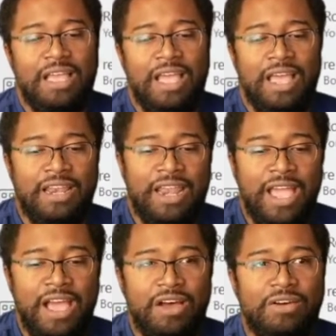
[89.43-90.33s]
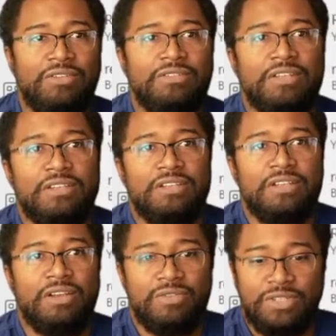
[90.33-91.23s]
And now,
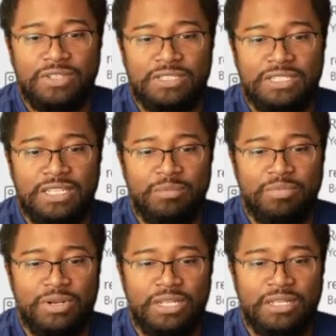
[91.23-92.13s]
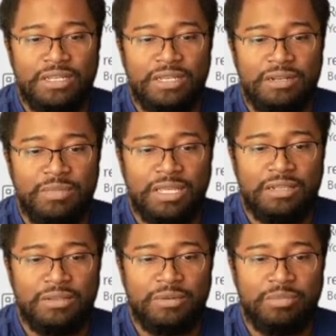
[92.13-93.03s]
and hopefully you can see that pretty good, and make
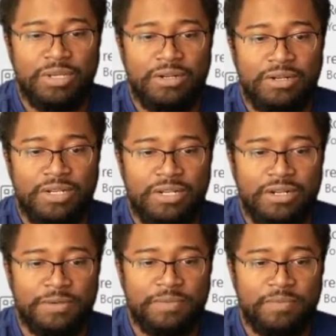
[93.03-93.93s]
it a little bigger here,